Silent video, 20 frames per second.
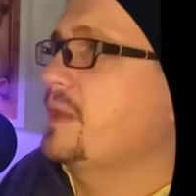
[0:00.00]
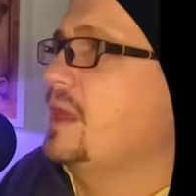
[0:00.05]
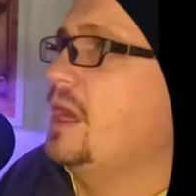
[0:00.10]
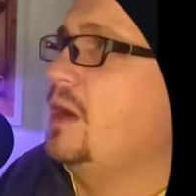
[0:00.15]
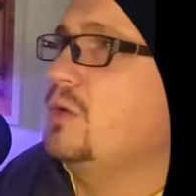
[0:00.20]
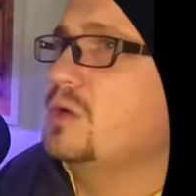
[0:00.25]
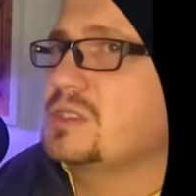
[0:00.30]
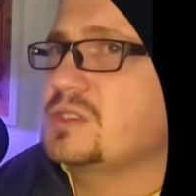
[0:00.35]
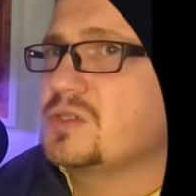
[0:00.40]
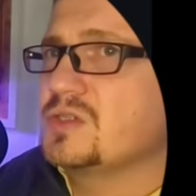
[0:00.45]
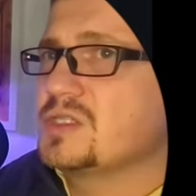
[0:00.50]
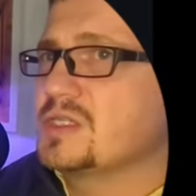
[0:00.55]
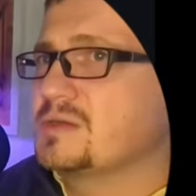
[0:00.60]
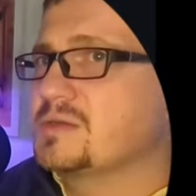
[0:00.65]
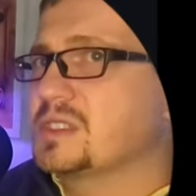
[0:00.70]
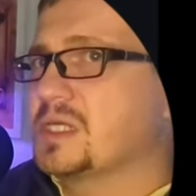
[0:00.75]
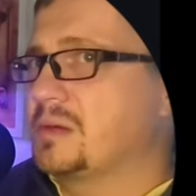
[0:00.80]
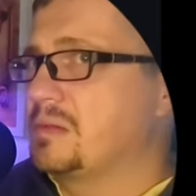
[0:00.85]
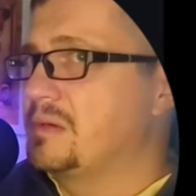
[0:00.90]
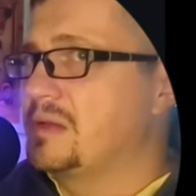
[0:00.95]
I was using
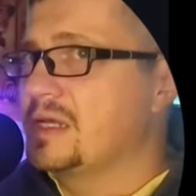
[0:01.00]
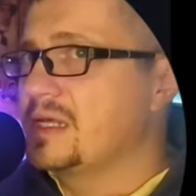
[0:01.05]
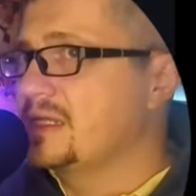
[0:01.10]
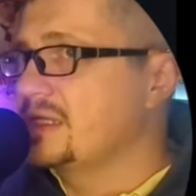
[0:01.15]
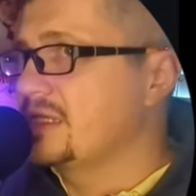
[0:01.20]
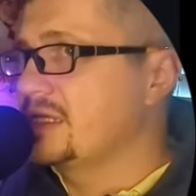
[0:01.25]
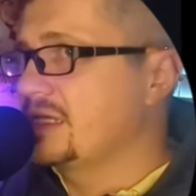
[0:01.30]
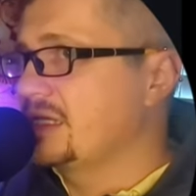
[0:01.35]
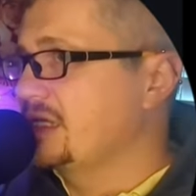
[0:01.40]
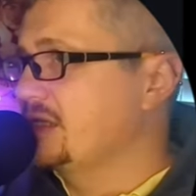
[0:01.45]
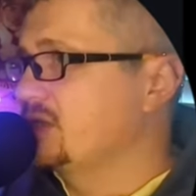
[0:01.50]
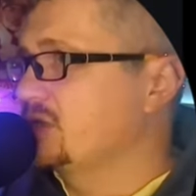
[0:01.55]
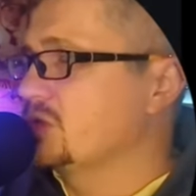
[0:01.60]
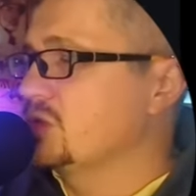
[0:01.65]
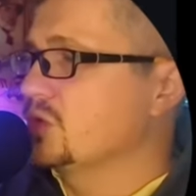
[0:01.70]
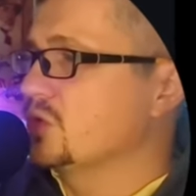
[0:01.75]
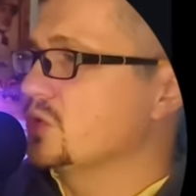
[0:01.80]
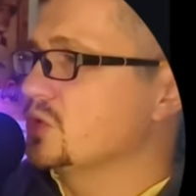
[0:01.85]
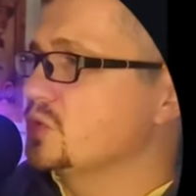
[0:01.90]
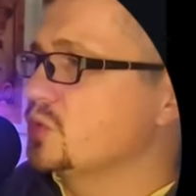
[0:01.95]
some linting
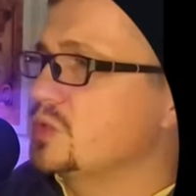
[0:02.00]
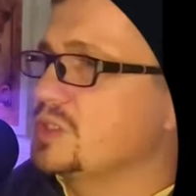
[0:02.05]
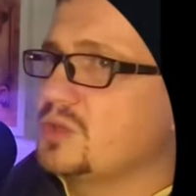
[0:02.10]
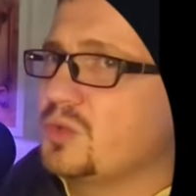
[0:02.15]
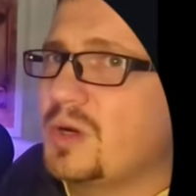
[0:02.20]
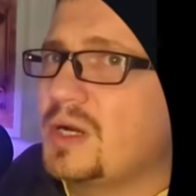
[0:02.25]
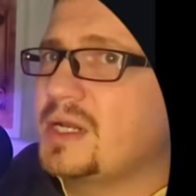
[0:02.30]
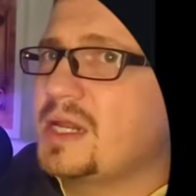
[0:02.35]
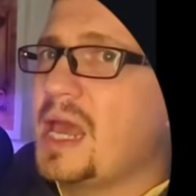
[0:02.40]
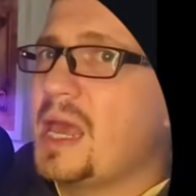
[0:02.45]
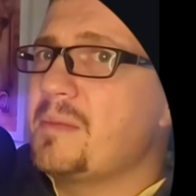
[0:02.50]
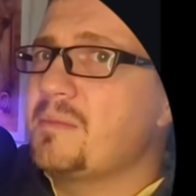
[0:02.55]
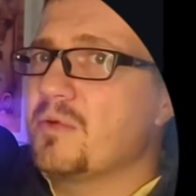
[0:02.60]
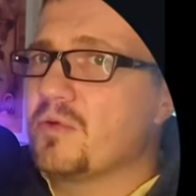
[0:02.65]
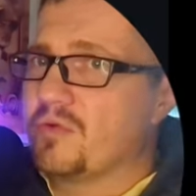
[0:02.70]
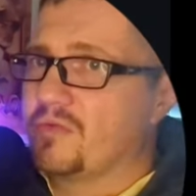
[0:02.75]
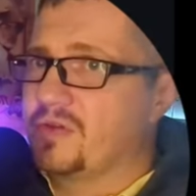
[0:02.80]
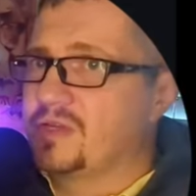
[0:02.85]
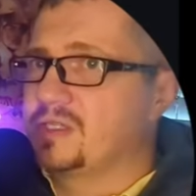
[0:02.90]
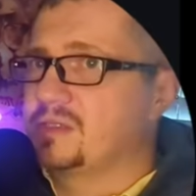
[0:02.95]
tools which weren't happy
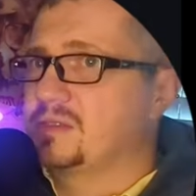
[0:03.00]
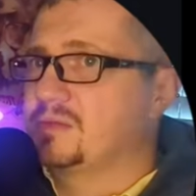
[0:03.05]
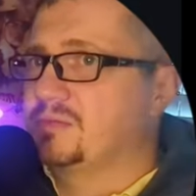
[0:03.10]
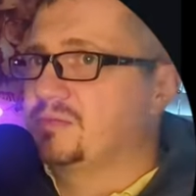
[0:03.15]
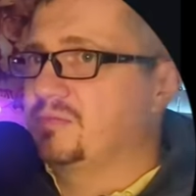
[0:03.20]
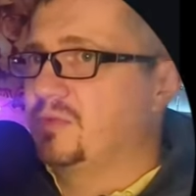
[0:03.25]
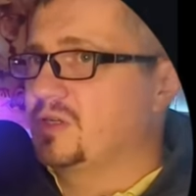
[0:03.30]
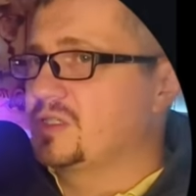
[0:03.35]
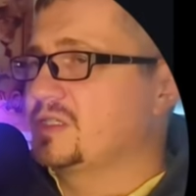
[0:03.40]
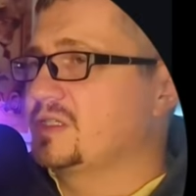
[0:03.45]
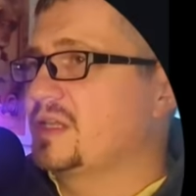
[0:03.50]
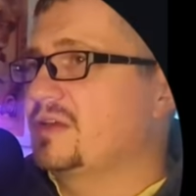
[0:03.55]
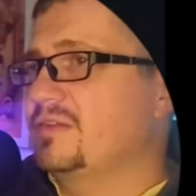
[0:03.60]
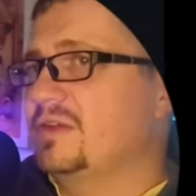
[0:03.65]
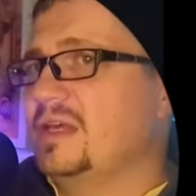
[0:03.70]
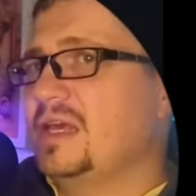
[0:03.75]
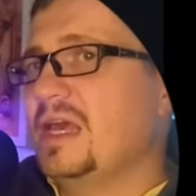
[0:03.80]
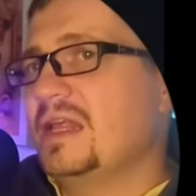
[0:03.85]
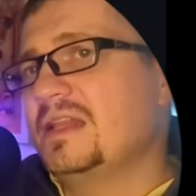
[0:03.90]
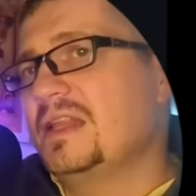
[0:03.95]
with his project. They,
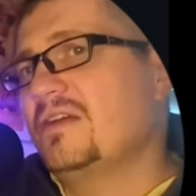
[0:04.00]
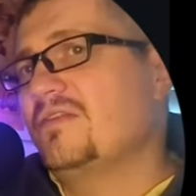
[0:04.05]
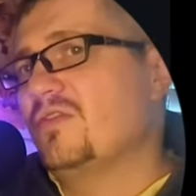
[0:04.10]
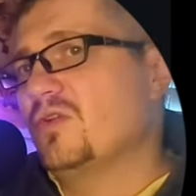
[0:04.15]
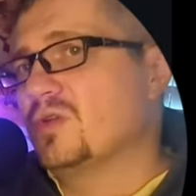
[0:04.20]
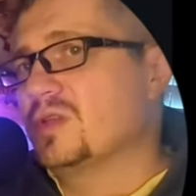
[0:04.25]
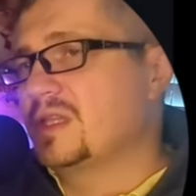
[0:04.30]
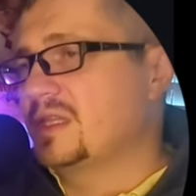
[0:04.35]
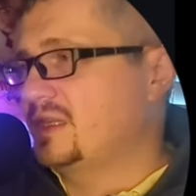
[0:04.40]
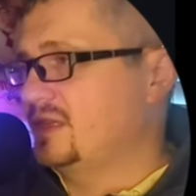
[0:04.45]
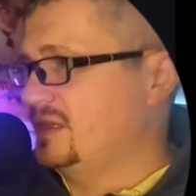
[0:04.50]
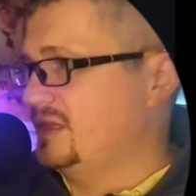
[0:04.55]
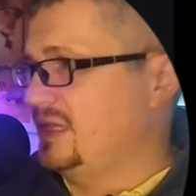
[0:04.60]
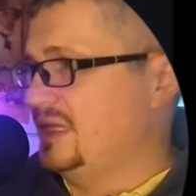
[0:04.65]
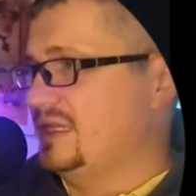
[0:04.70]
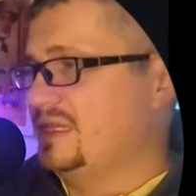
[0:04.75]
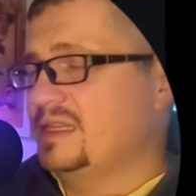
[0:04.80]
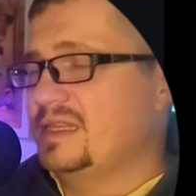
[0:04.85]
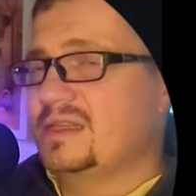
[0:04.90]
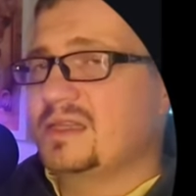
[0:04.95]
eh, they thought
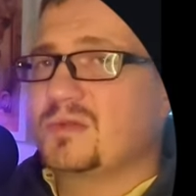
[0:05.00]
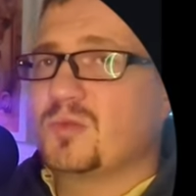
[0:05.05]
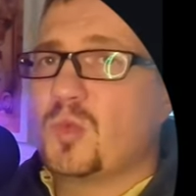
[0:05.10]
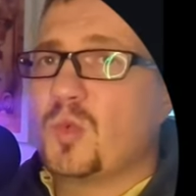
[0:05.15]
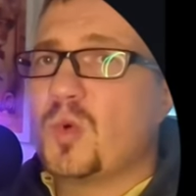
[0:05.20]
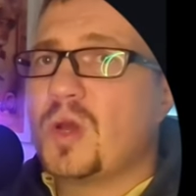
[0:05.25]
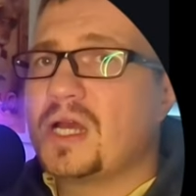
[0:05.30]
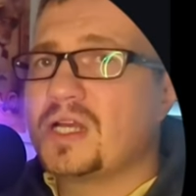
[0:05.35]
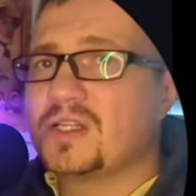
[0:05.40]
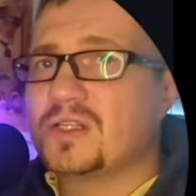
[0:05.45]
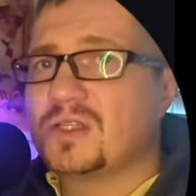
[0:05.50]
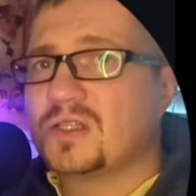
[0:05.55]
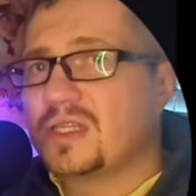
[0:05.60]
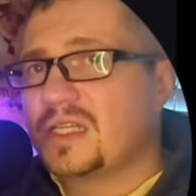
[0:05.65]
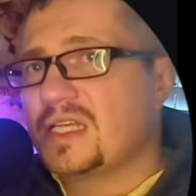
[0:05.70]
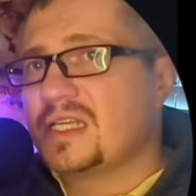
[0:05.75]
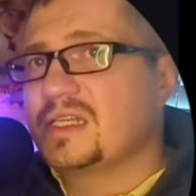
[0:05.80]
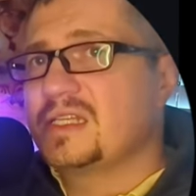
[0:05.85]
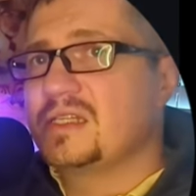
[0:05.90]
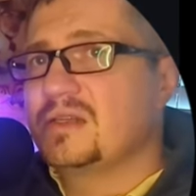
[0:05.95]
where
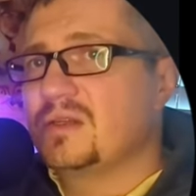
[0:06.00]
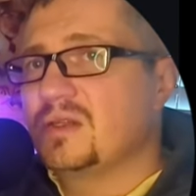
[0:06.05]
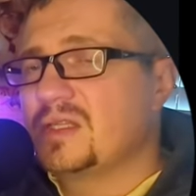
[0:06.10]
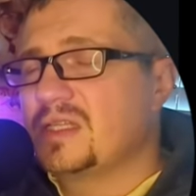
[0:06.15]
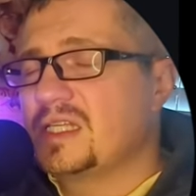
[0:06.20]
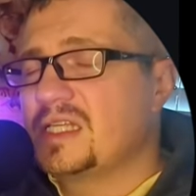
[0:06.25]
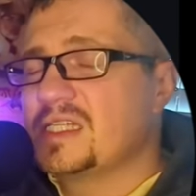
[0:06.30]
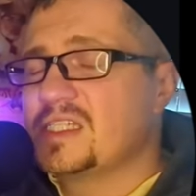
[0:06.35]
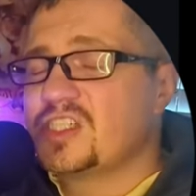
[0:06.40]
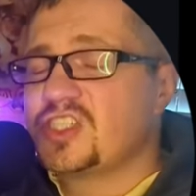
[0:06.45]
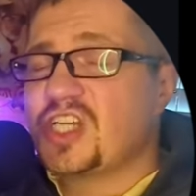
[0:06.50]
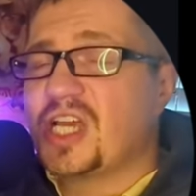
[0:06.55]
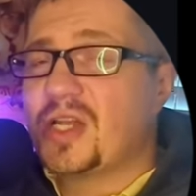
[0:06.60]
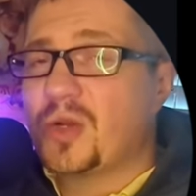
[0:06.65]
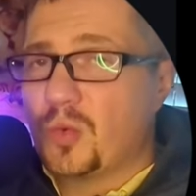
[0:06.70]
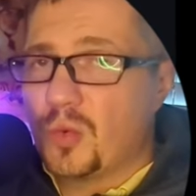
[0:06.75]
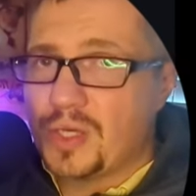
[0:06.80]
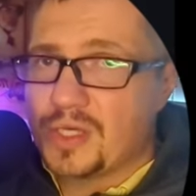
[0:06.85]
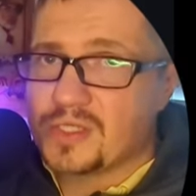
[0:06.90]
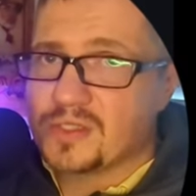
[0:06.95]
the he's
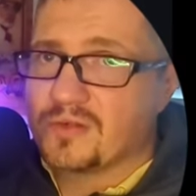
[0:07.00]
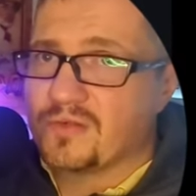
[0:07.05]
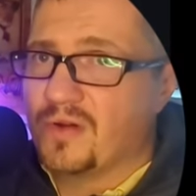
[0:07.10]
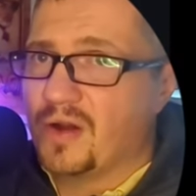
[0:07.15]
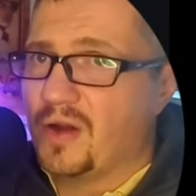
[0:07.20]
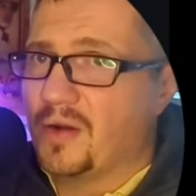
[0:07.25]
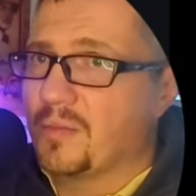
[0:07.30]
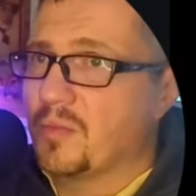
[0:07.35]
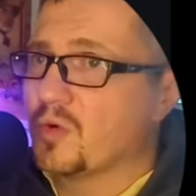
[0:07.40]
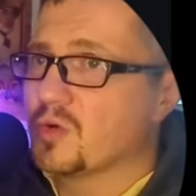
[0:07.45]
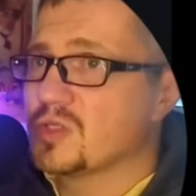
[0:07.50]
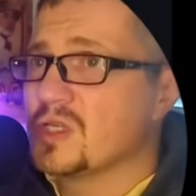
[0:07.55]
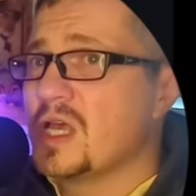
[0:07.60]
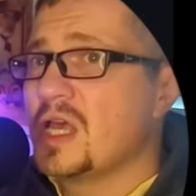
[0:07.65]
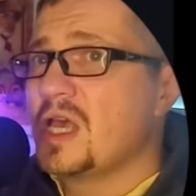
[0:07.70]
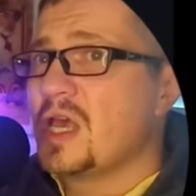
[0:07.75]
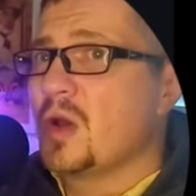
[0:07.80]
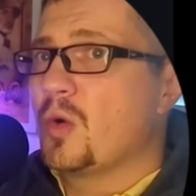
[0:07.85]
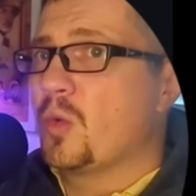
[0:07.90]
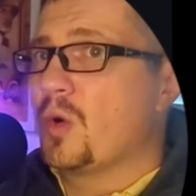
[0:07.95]
shadowing some variables
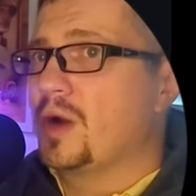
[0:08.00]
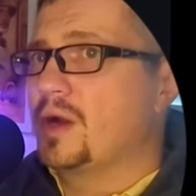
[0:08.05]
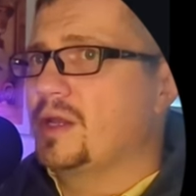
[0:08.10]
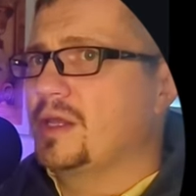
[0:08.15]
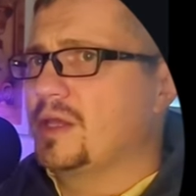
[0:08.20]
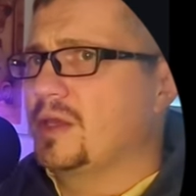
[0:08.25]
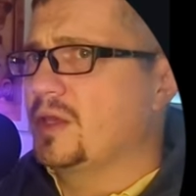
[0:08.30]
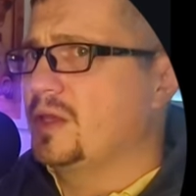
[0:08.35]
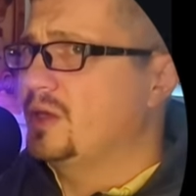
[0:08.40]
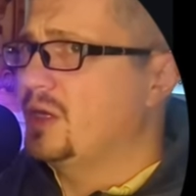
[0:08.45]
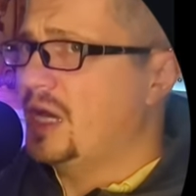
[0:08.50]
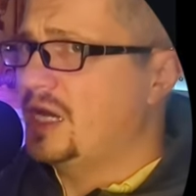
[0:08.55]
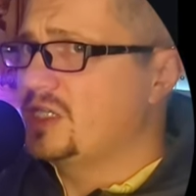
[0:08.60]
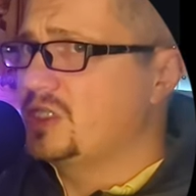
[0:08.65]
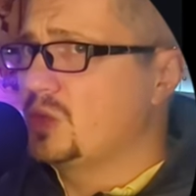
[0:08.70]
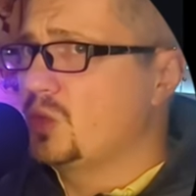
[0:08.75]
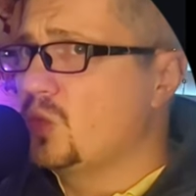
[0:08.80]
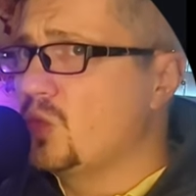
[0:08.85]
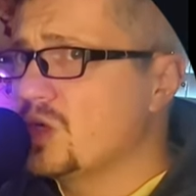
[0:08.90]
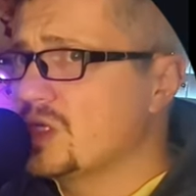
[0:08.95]
where he
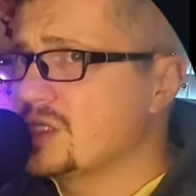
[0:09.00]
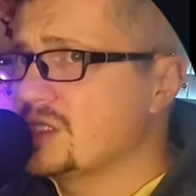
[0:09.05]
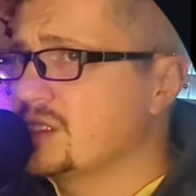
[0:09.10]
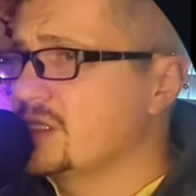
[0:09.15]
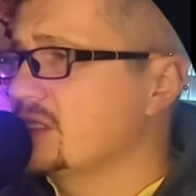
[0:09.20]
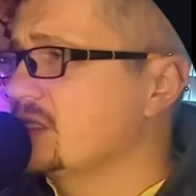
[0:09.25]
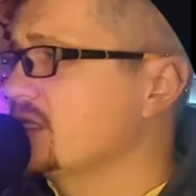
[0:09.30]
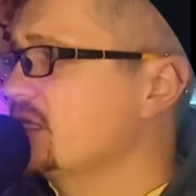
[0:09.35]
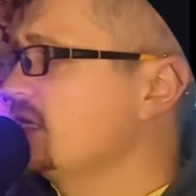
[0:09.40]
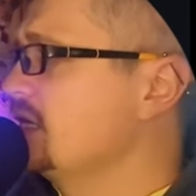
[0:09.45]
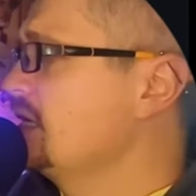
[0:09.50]
actually wasn't.